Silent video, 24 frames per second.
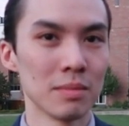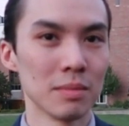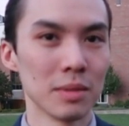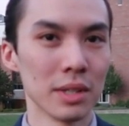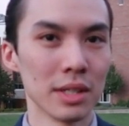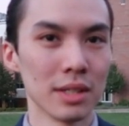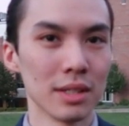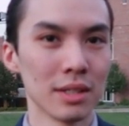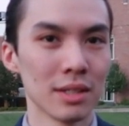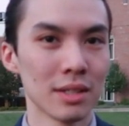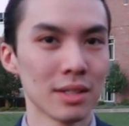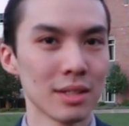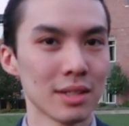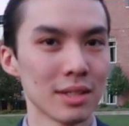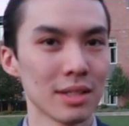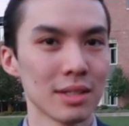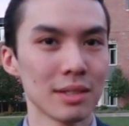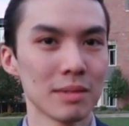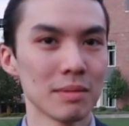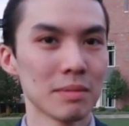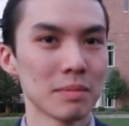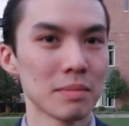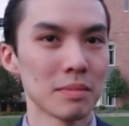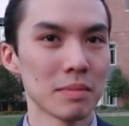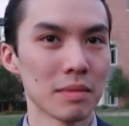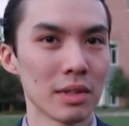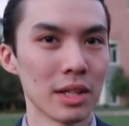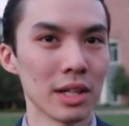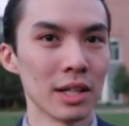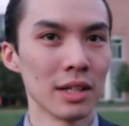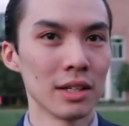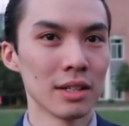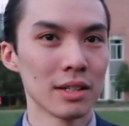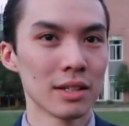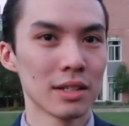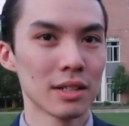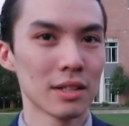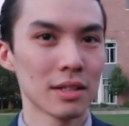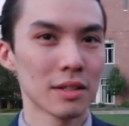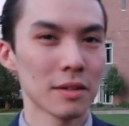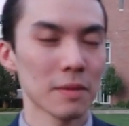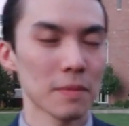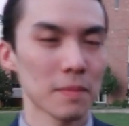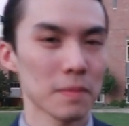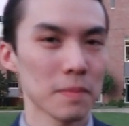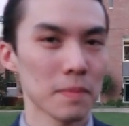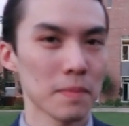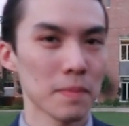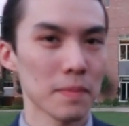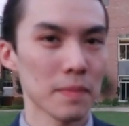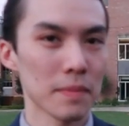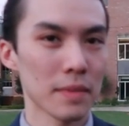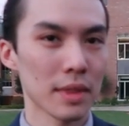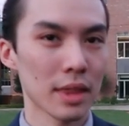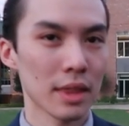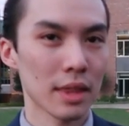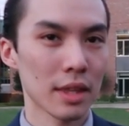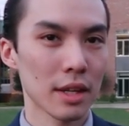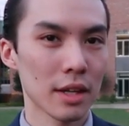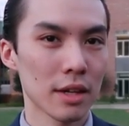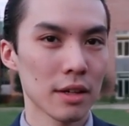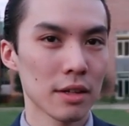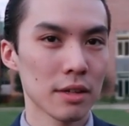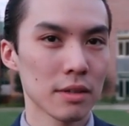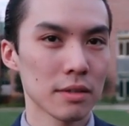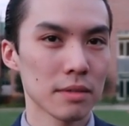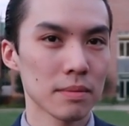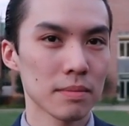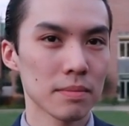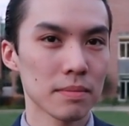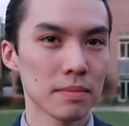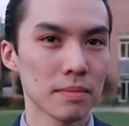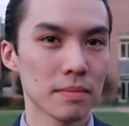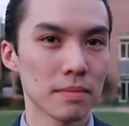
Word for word: But. What? Yeah. Would